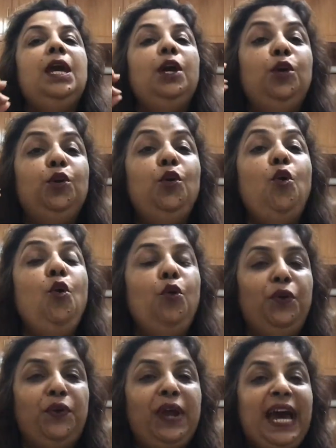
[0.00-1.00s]
Grow,
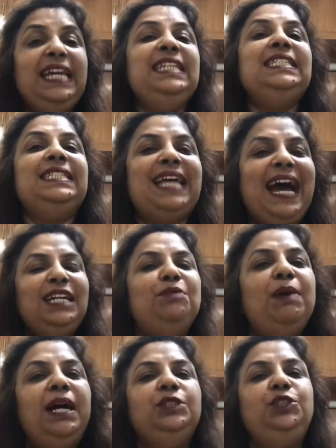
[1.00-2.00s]
rise that
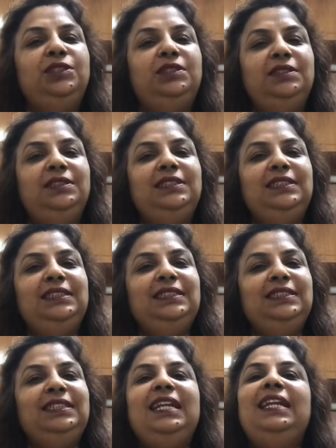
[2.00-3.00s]
much
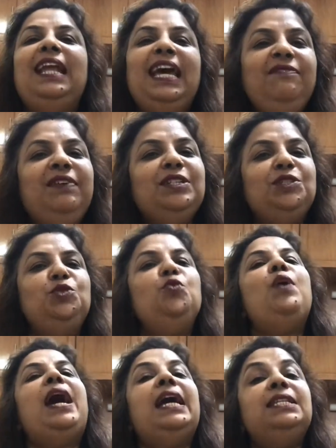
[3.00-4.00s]
that life has
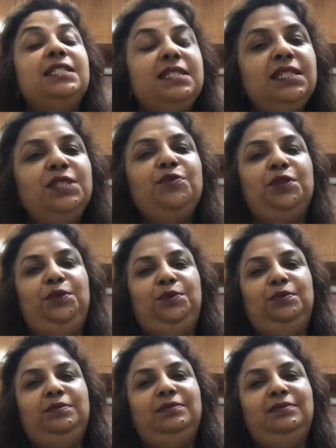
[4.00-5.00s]
no answers for you.
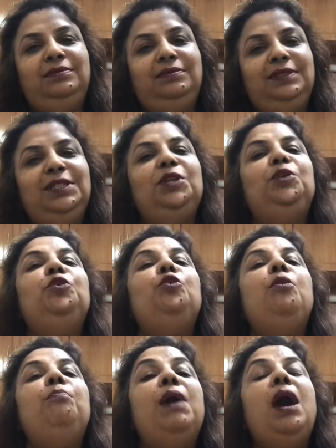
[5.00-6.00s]
Grow
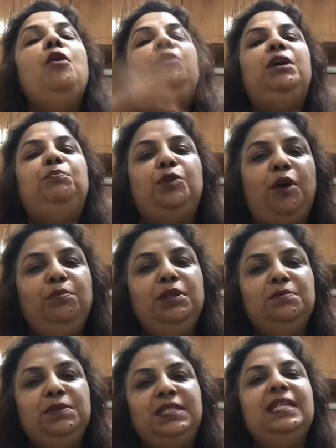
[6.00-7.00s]
above your
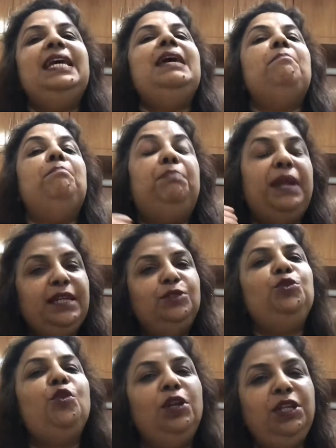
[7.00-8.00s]
problems, break
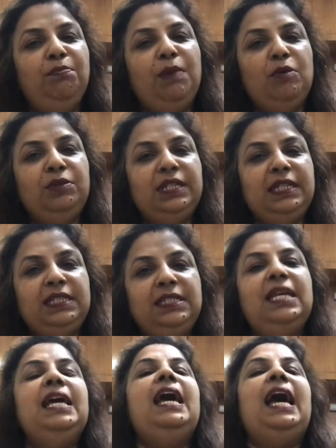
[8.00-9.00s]
through all your boundaries
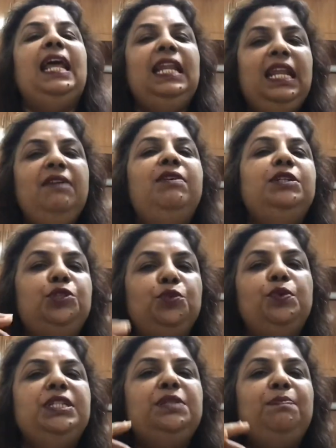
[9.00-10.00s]
and live a true
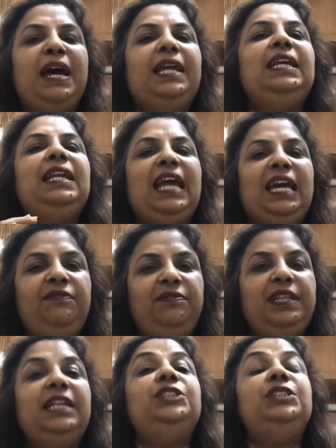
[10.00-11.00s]
inspiring life
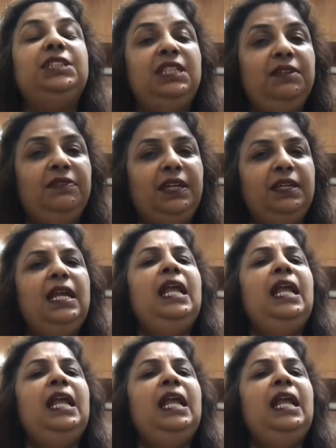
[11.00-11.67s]
that she is living.